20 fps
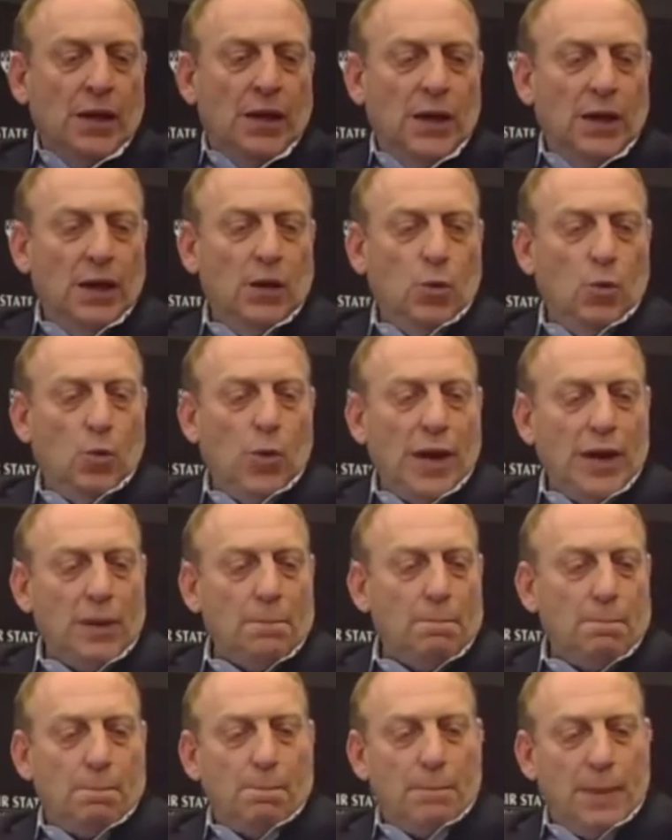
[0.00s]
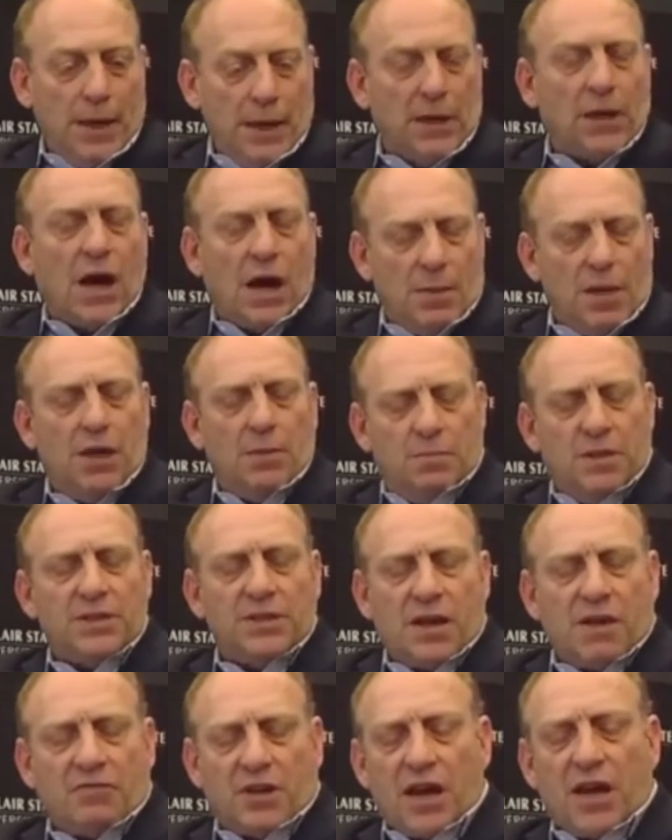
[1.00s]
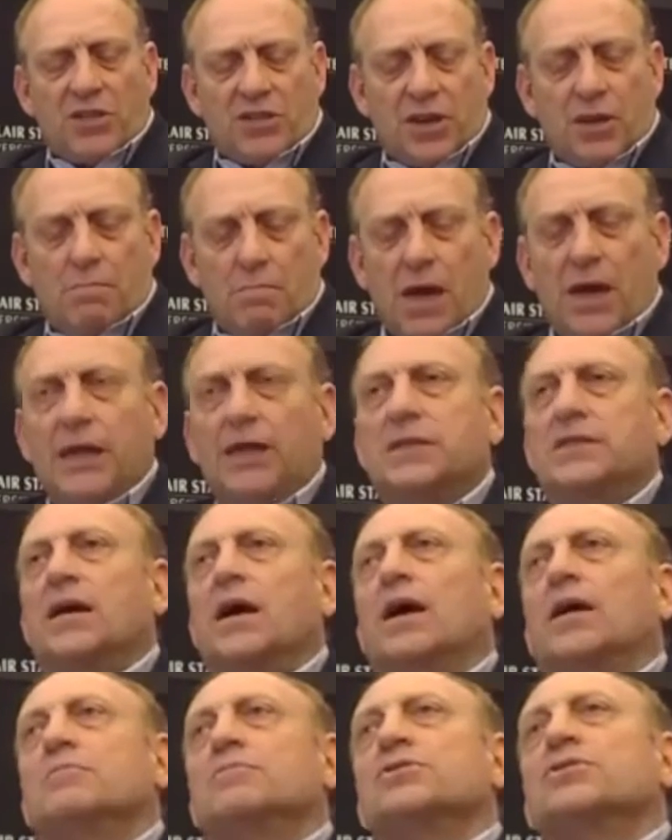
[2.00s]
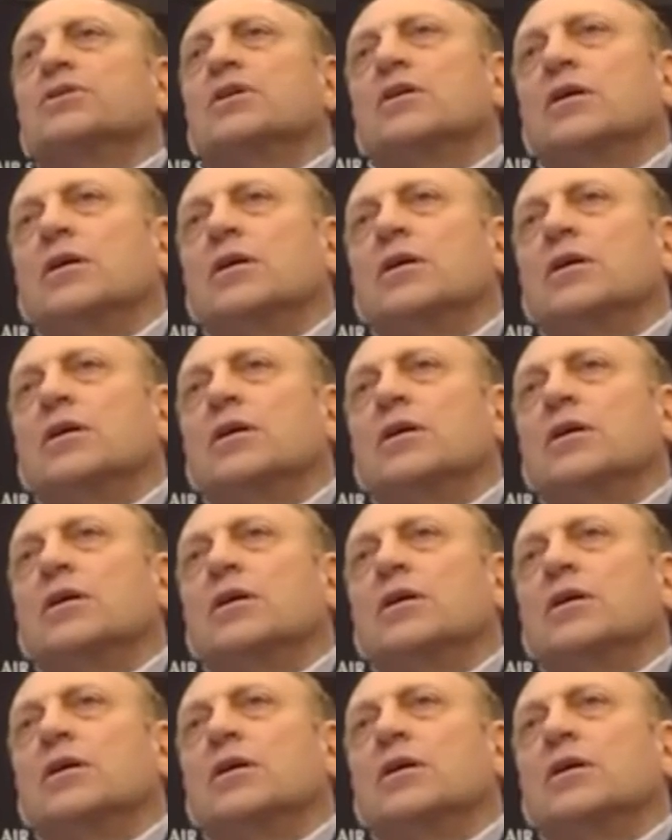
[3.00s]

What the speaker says: had been to Afghanistan many times.